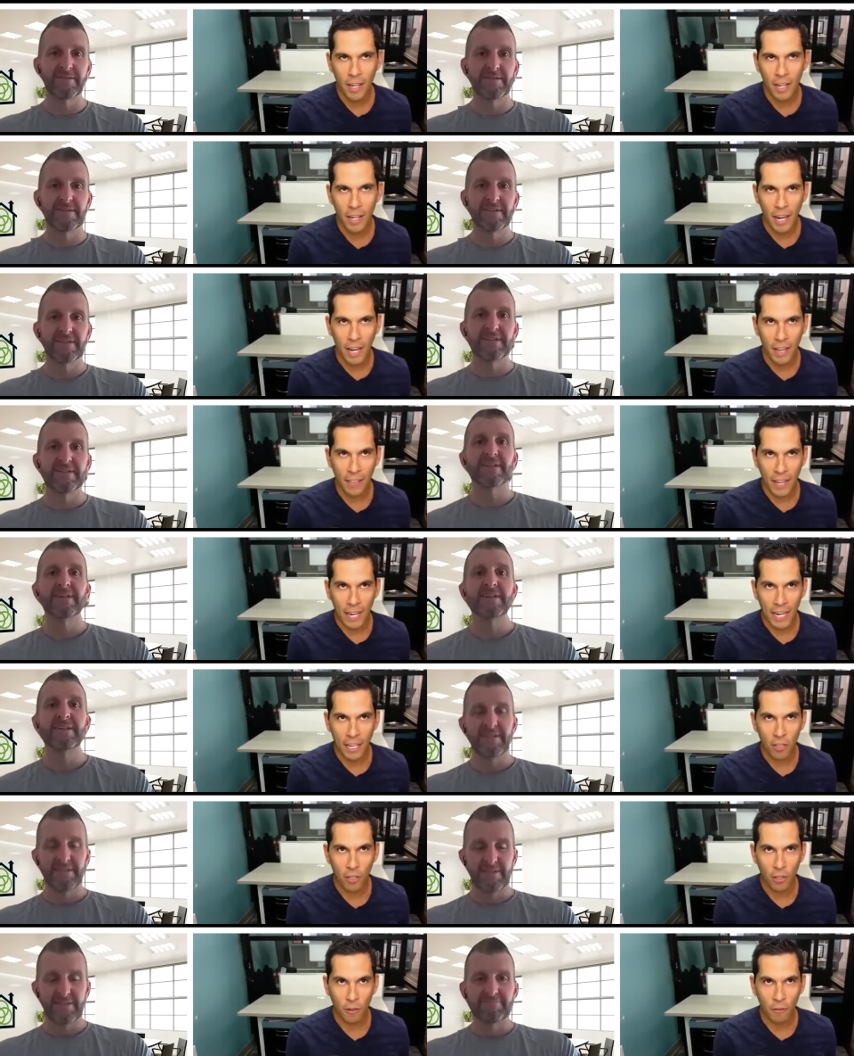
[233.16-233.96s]
Speaker 1: and
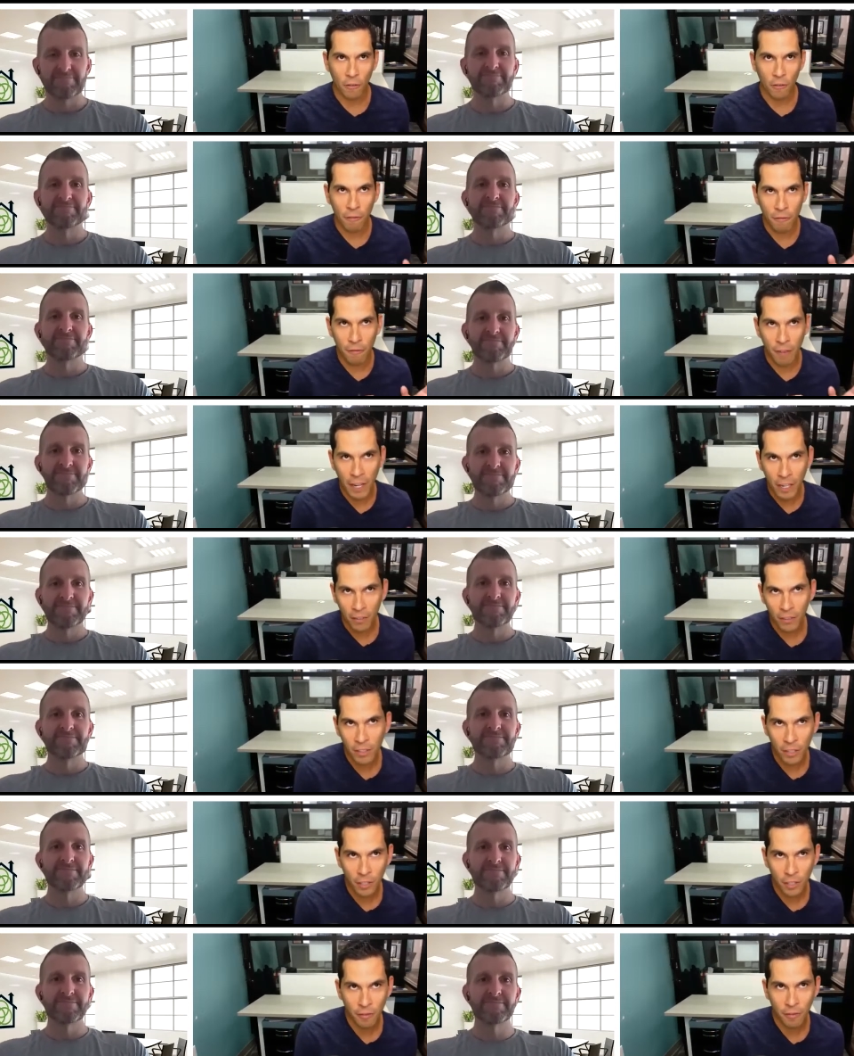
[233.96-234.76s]
they either
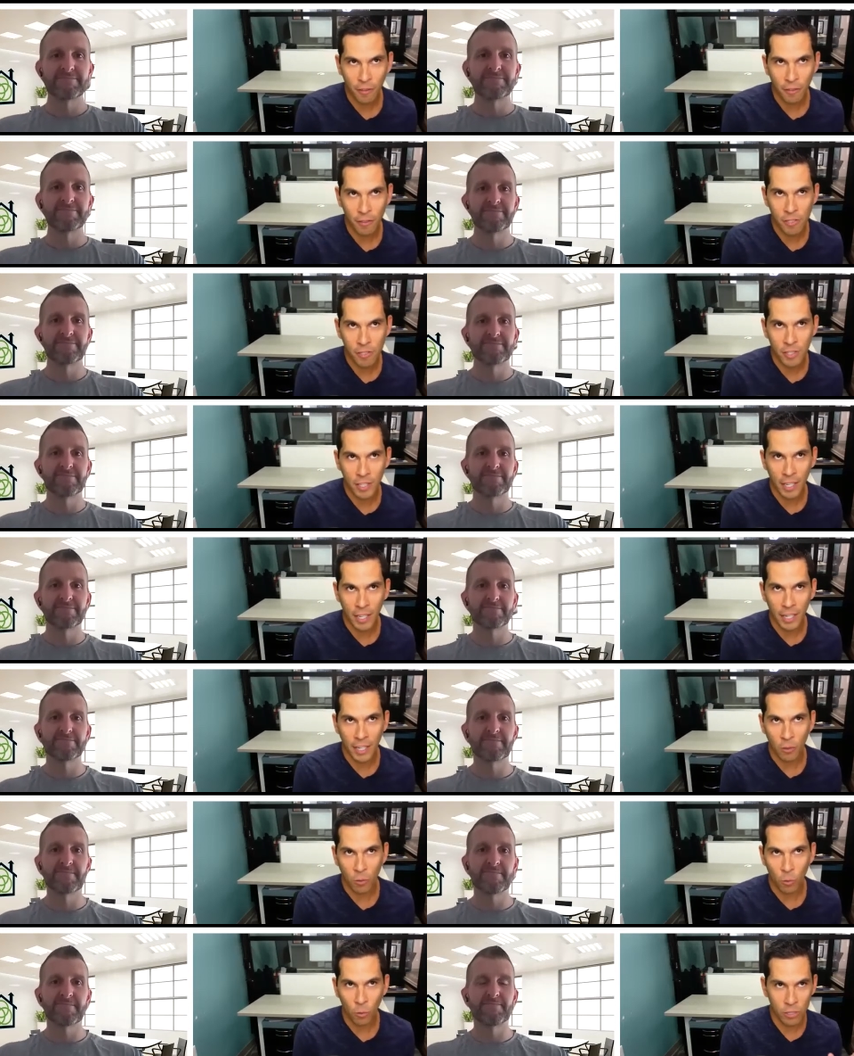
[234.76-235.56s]
failed at their first
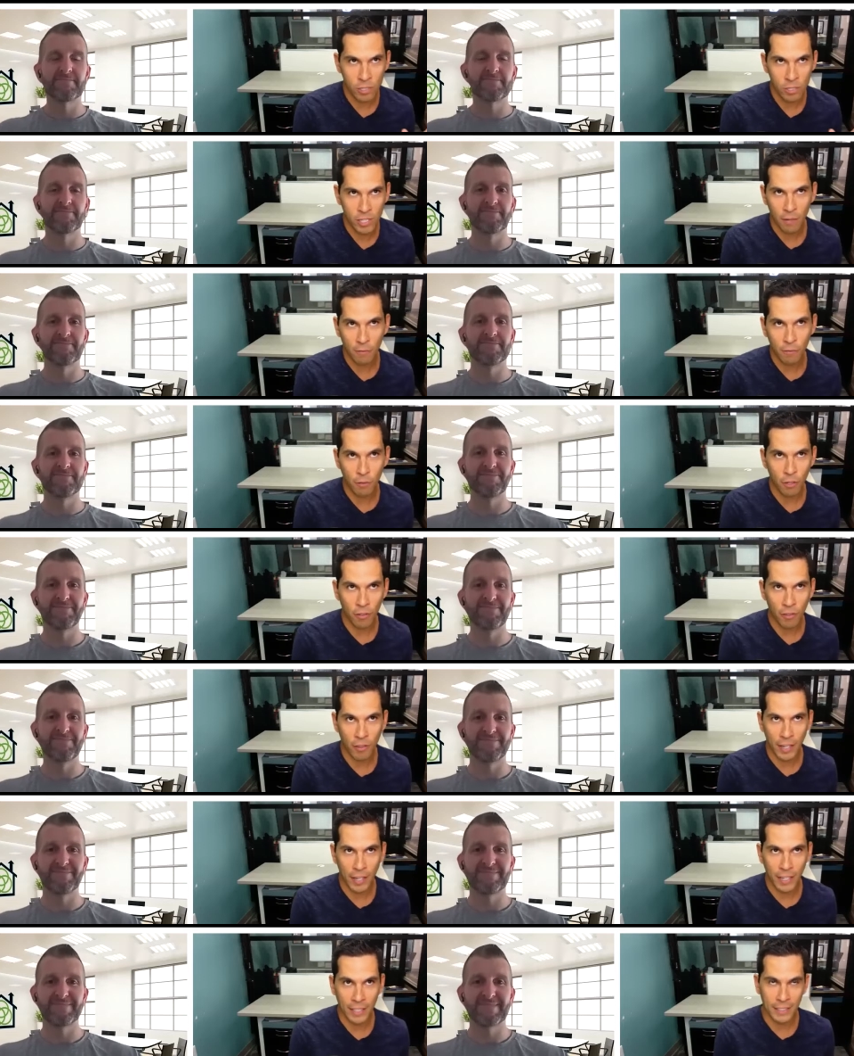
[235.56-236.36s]
thing or several
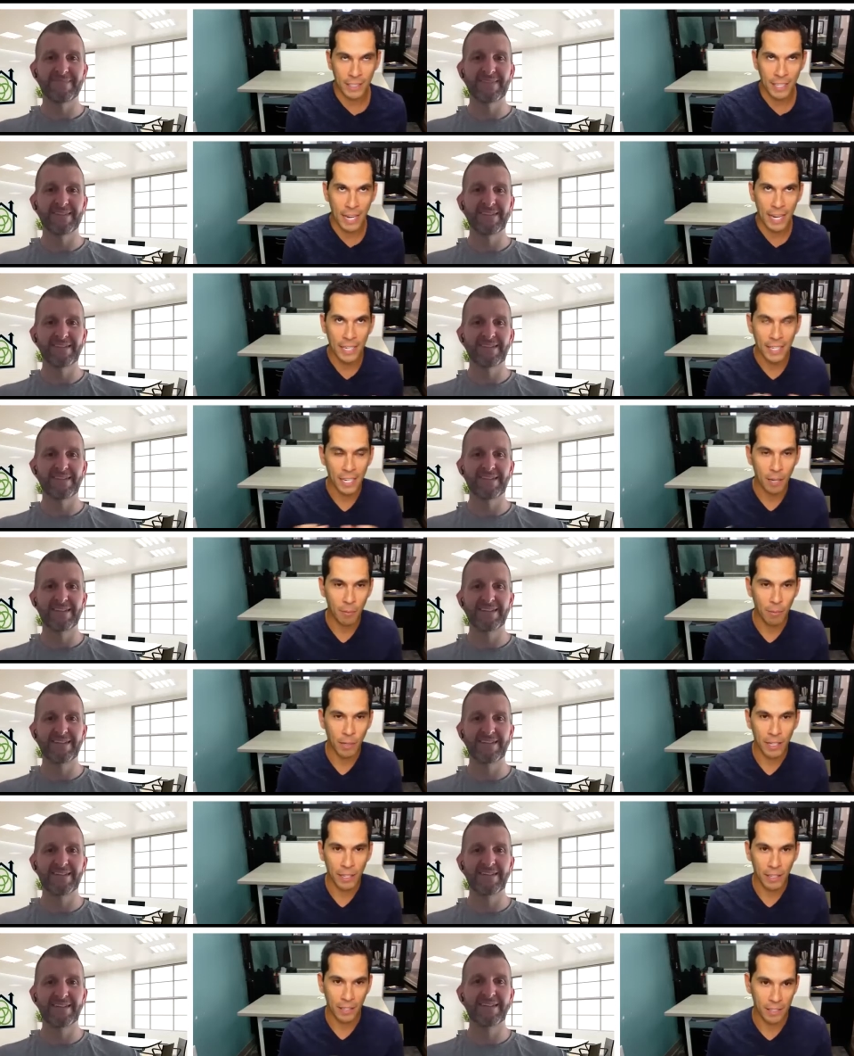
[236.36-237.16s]
things and ended
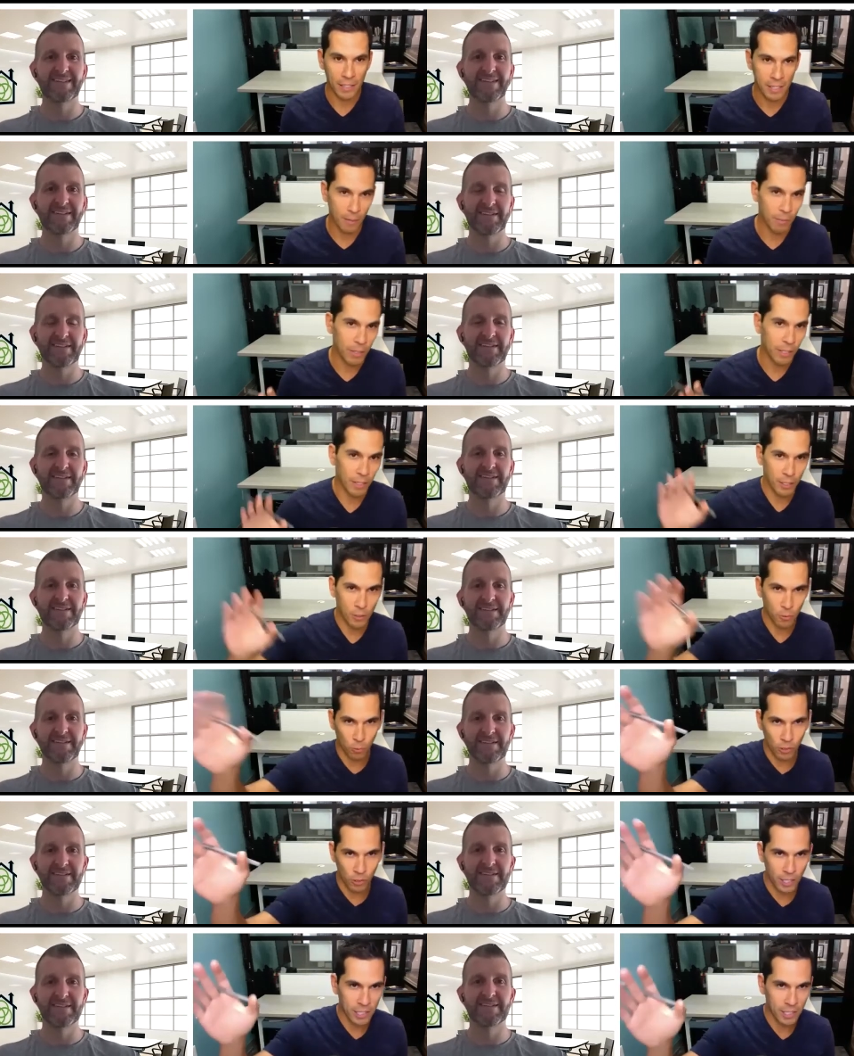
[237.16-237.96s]
up getting to something
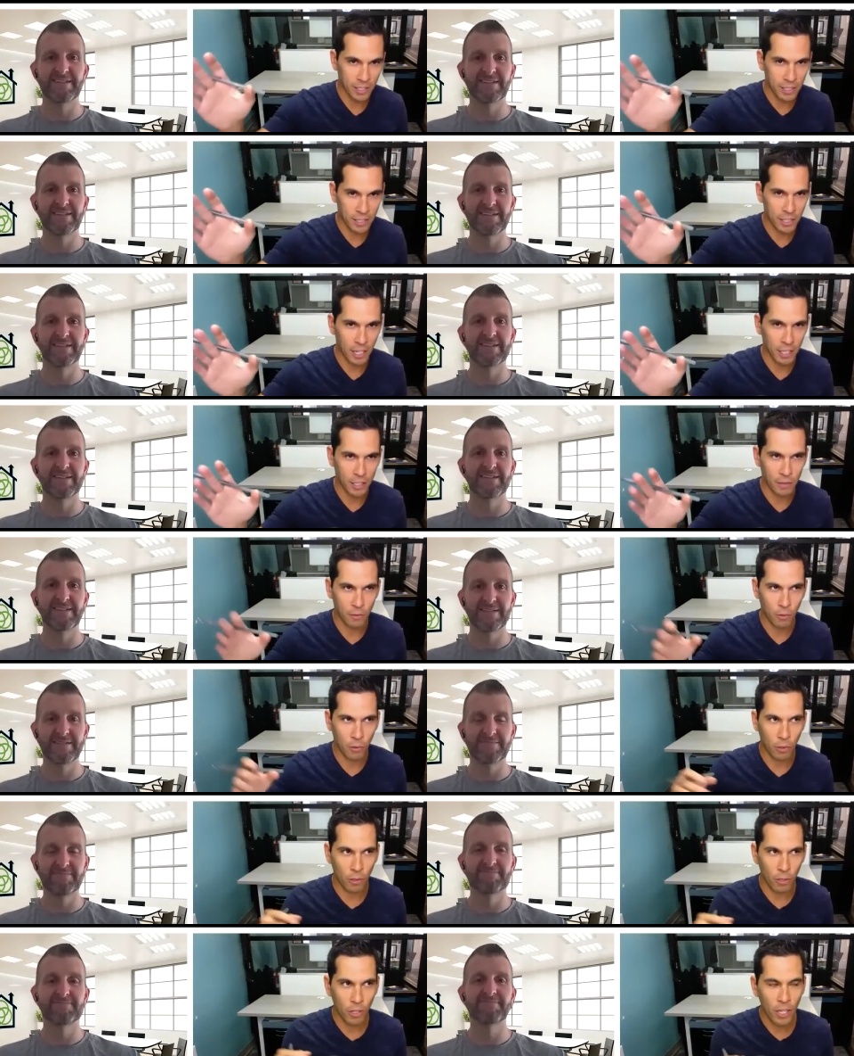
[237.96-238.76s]
that's really
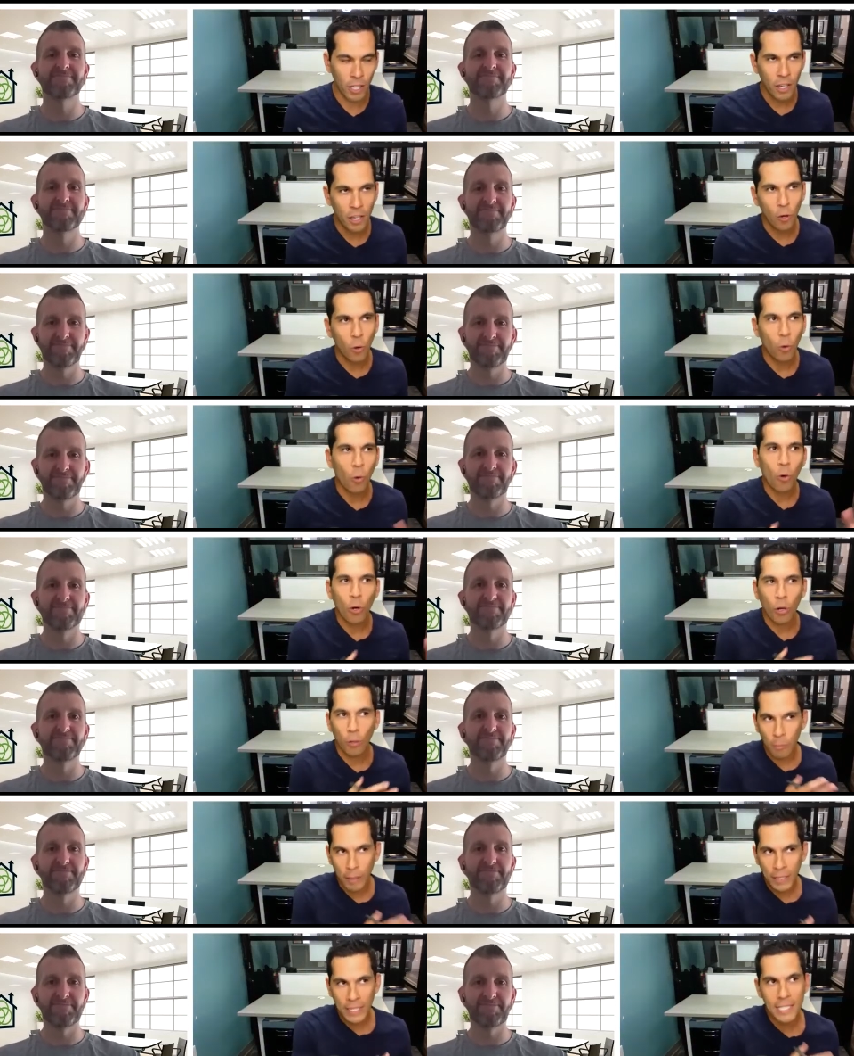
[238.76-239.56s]
successful
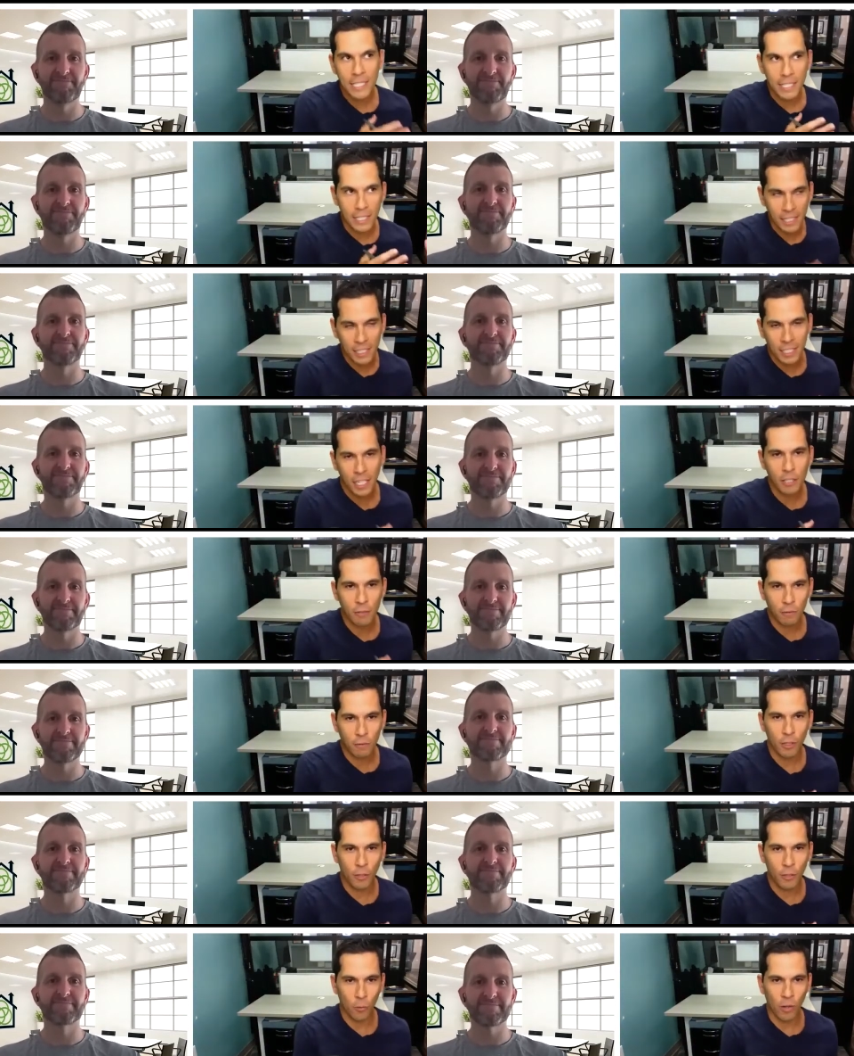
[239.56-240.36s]
or being
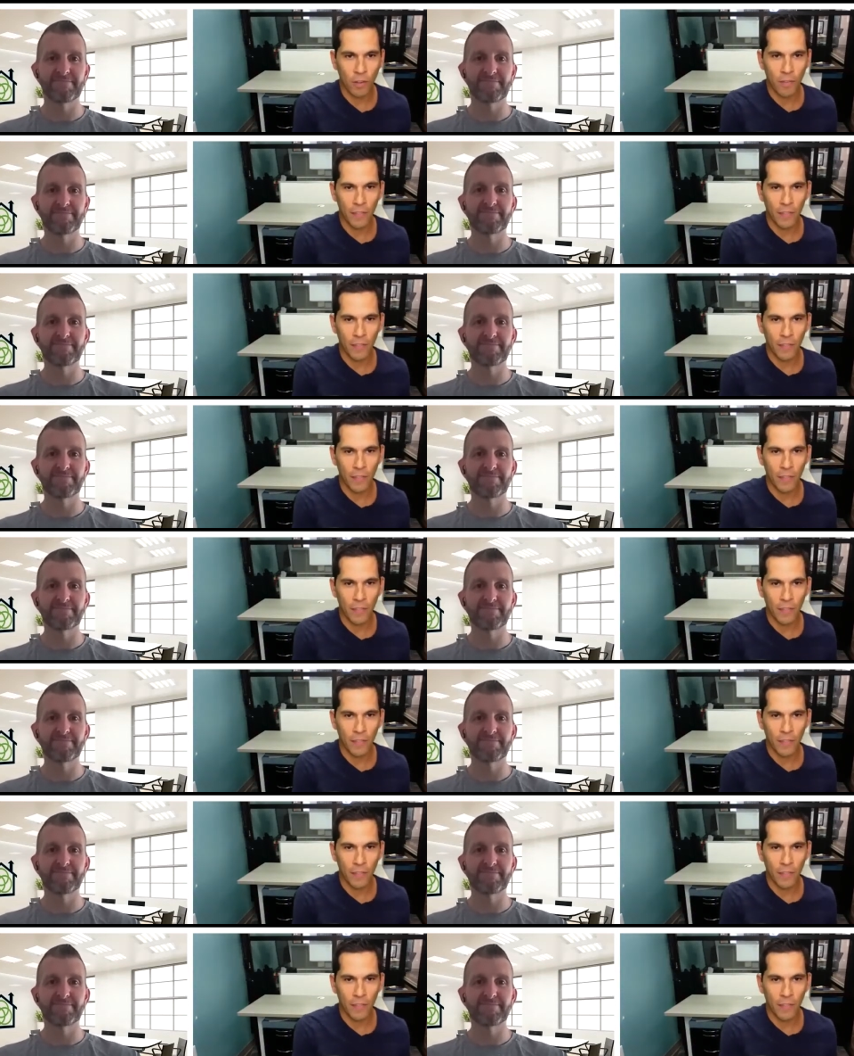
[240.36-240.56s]
successful in one